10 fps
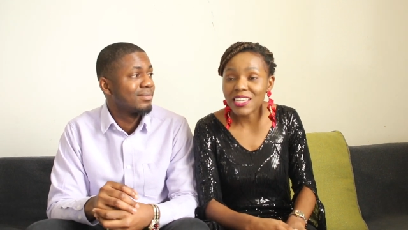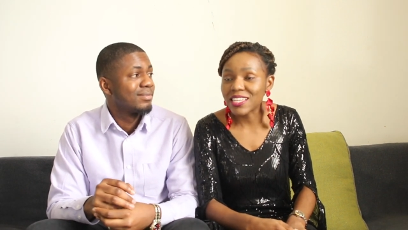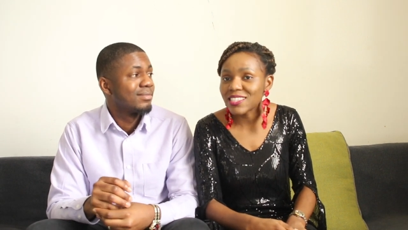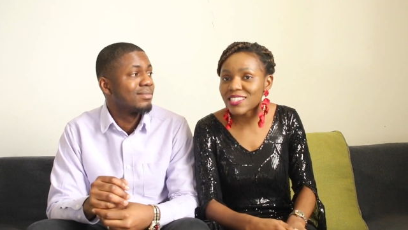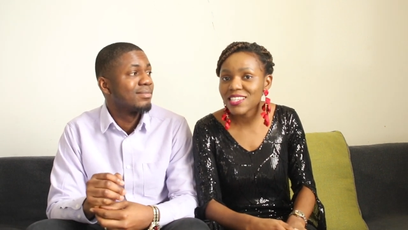
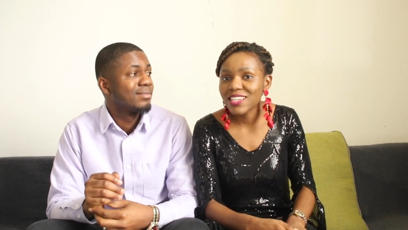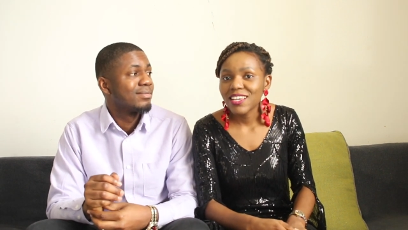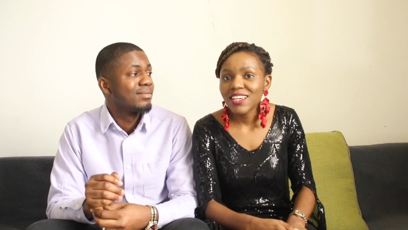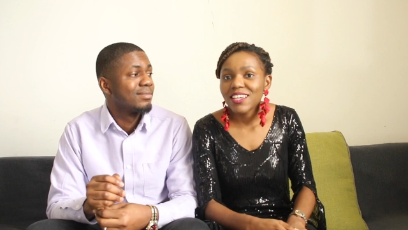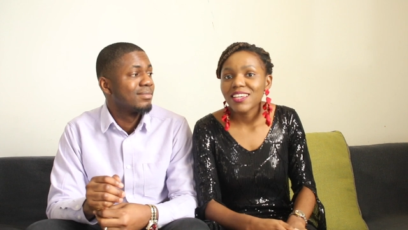Speaker 1: things,
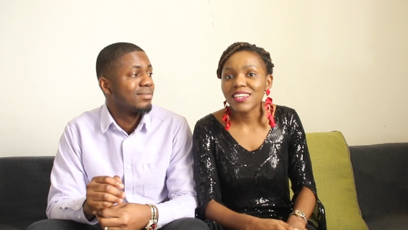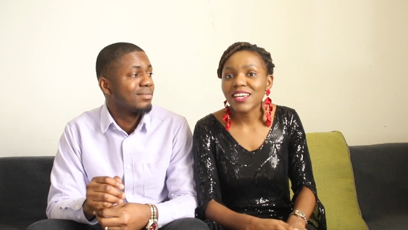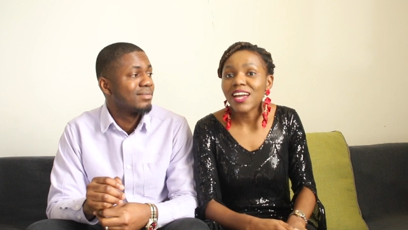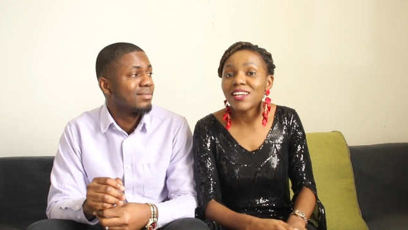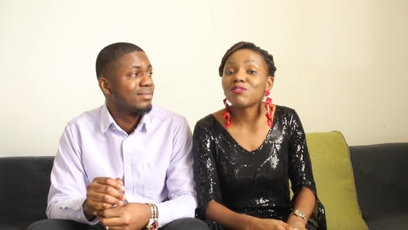it
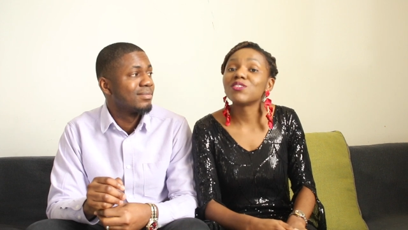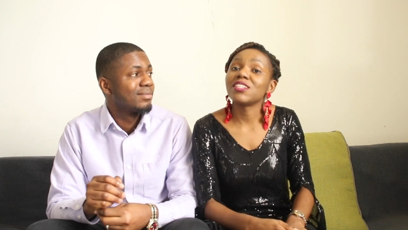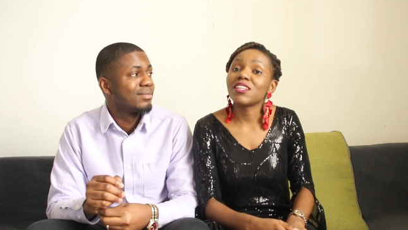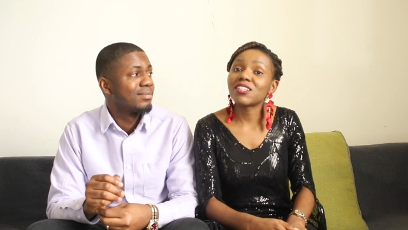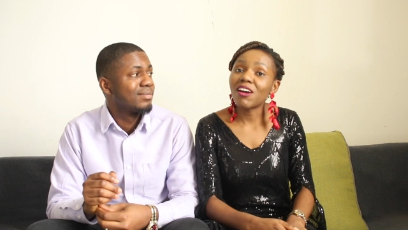can even
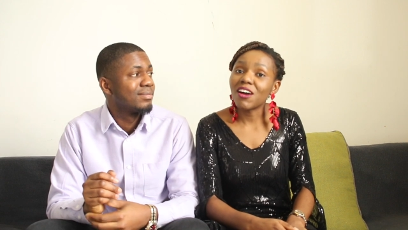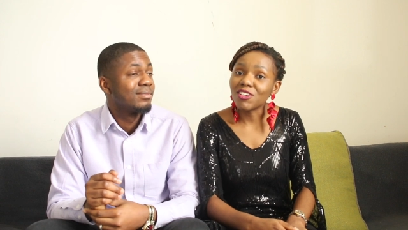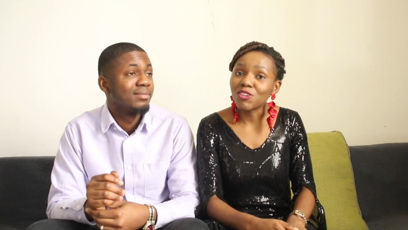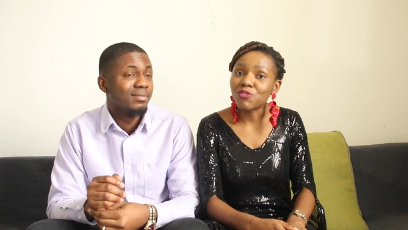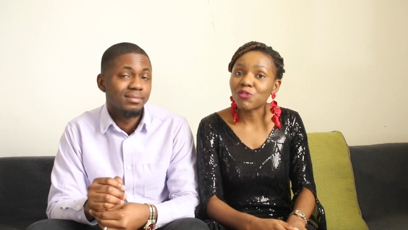deter
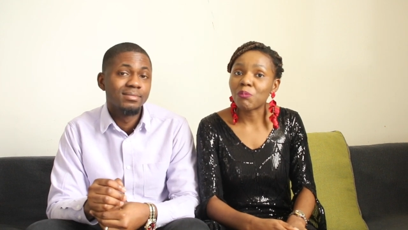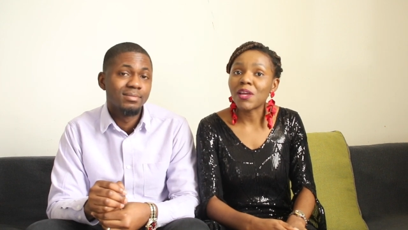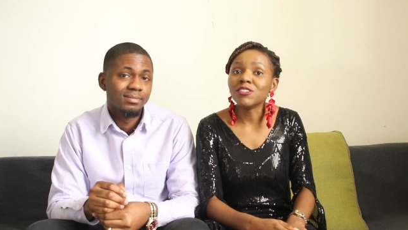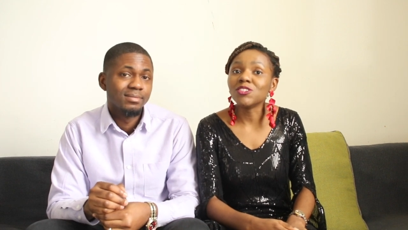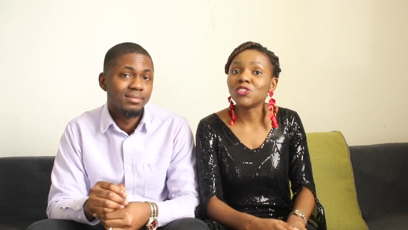you from
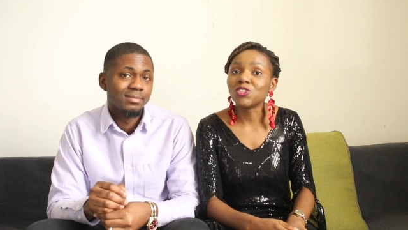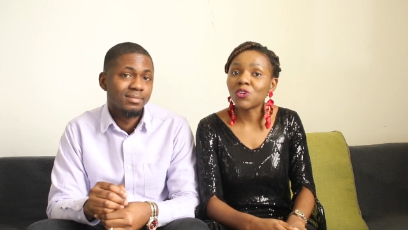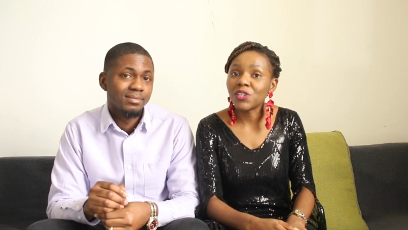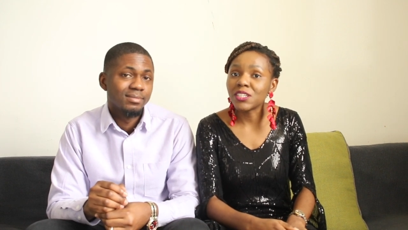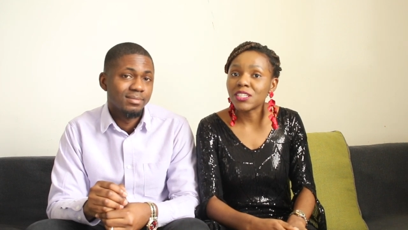
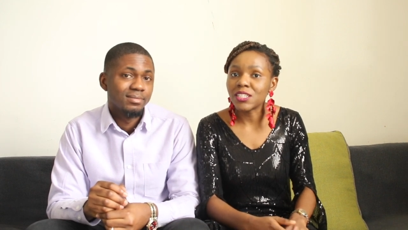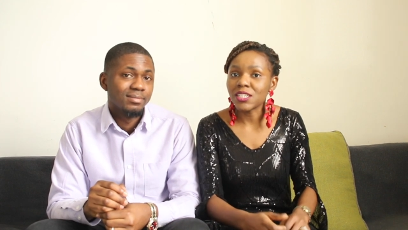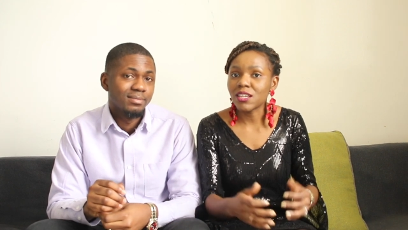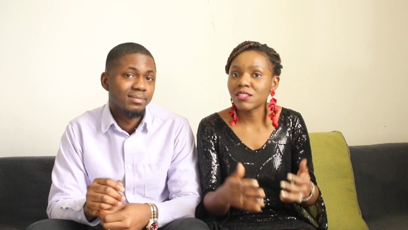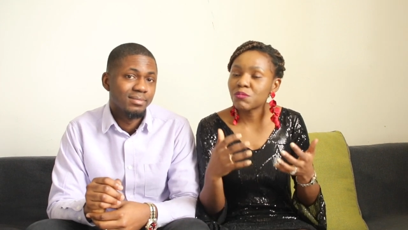enjoying the
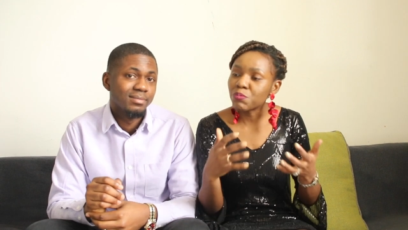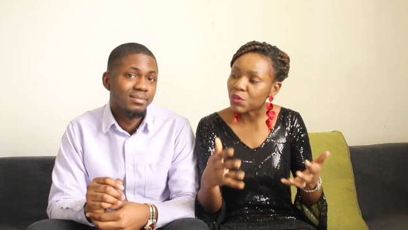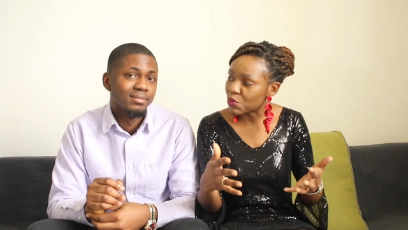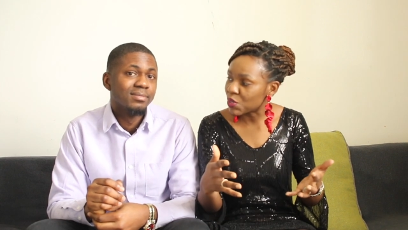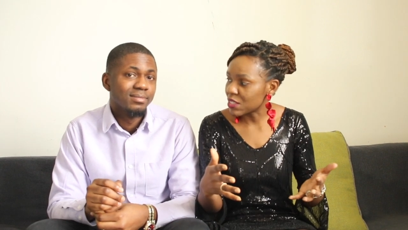
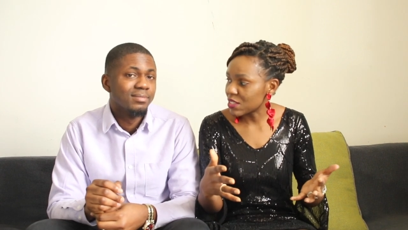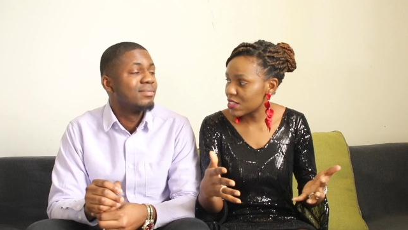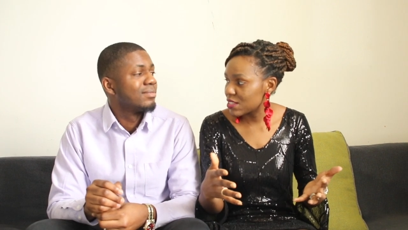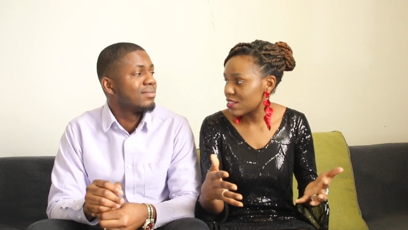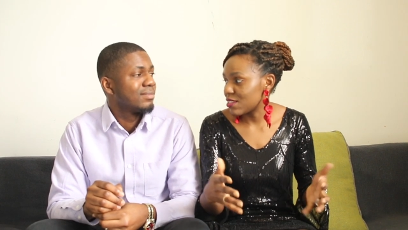experience.
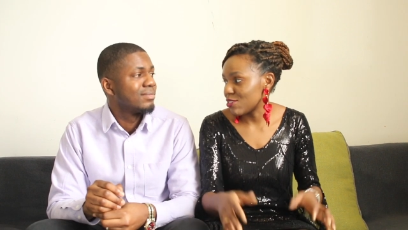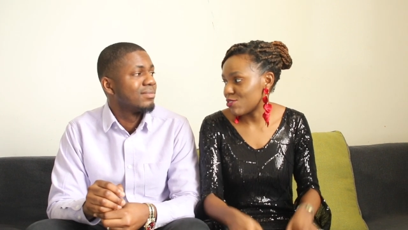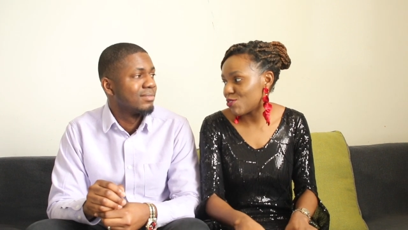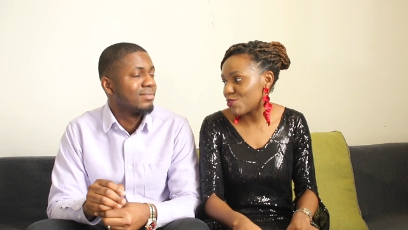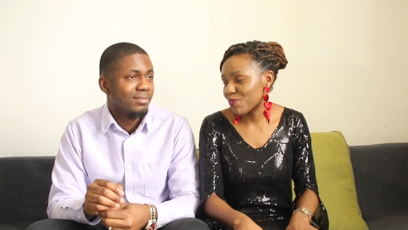Mm-hmm.
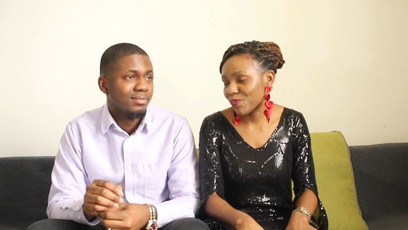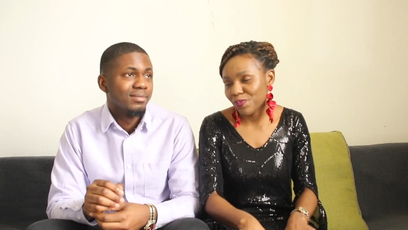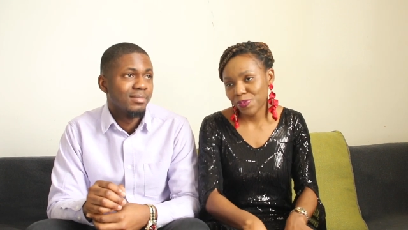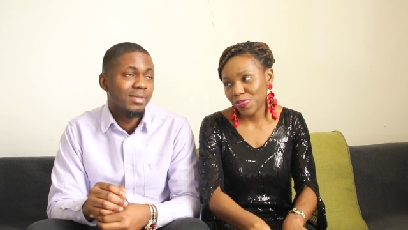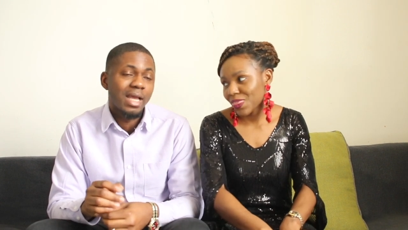You know.
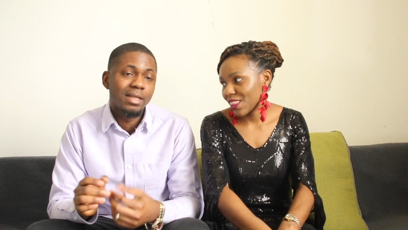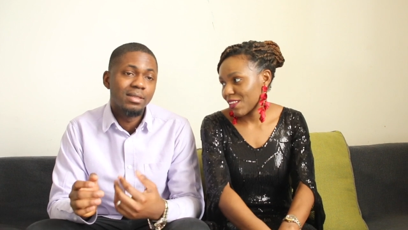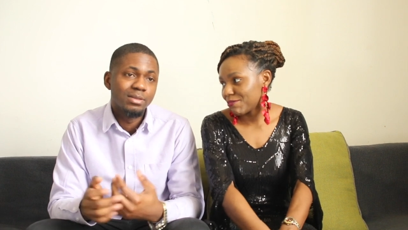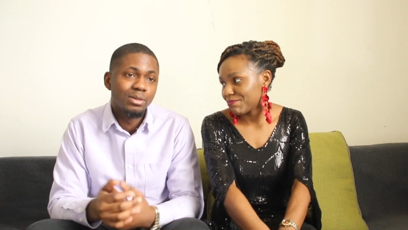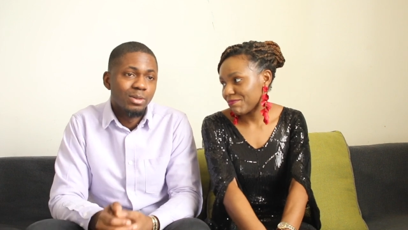
Speaker 2: Mm,
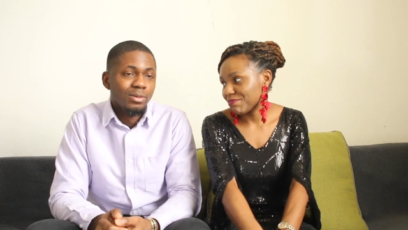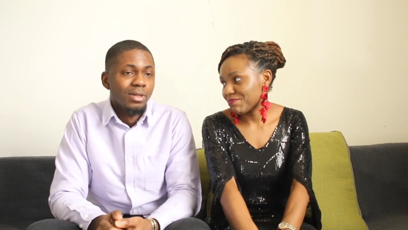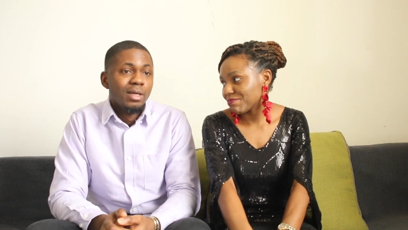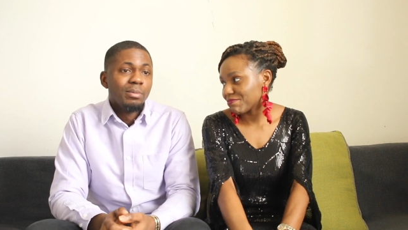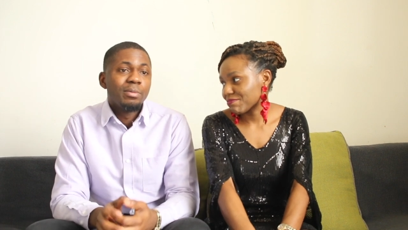and you know,
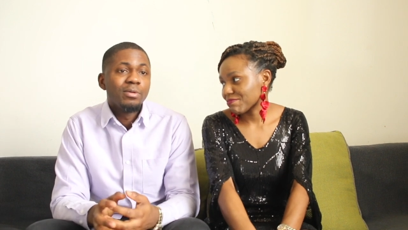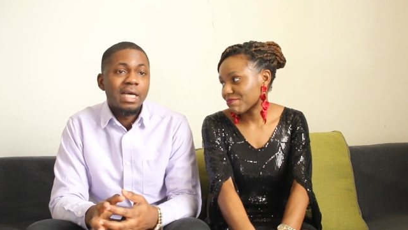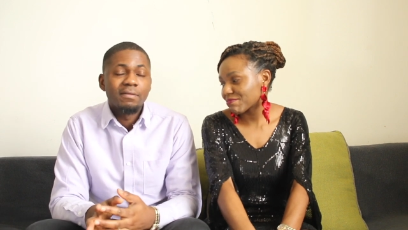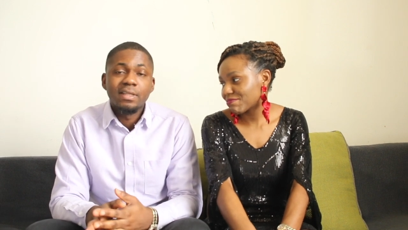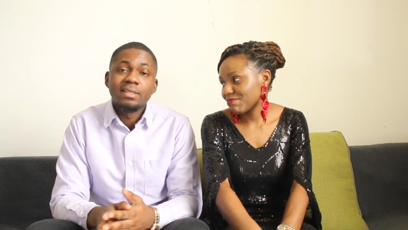people that
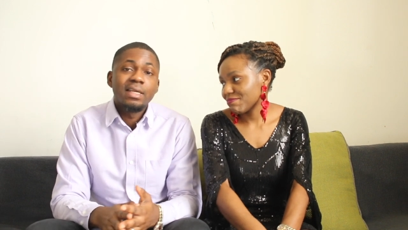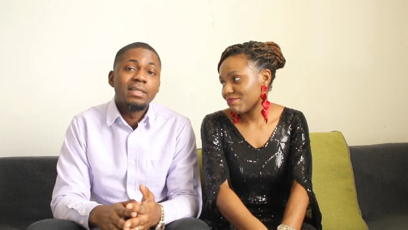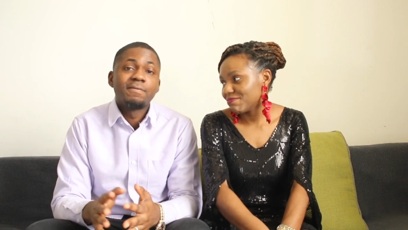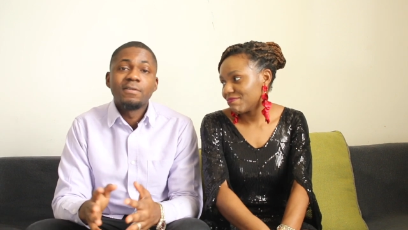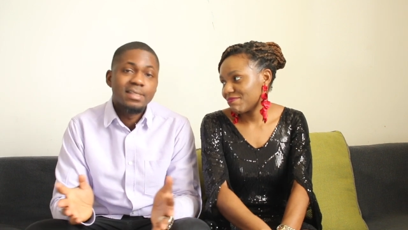have tasted
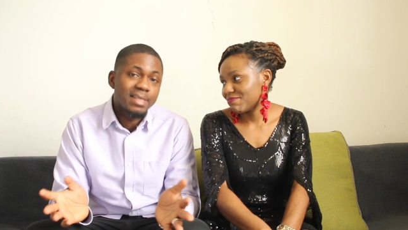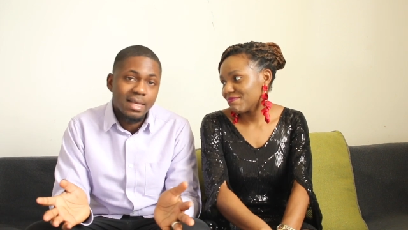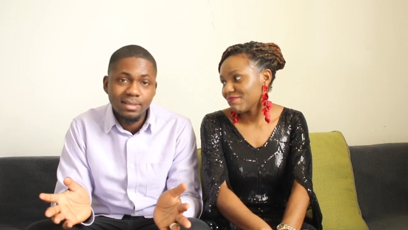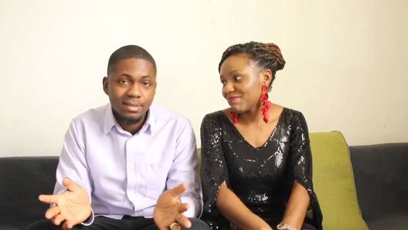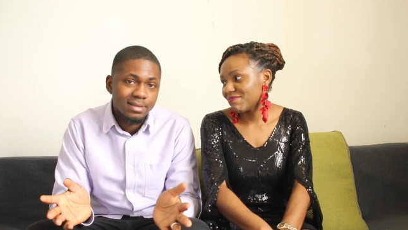different
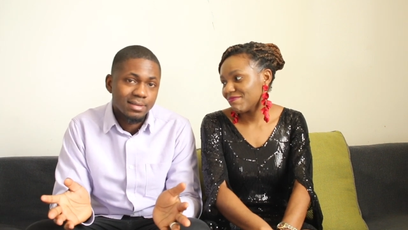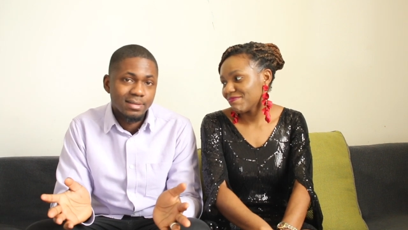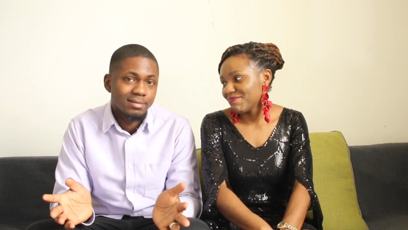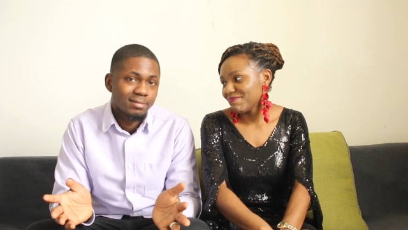sizes.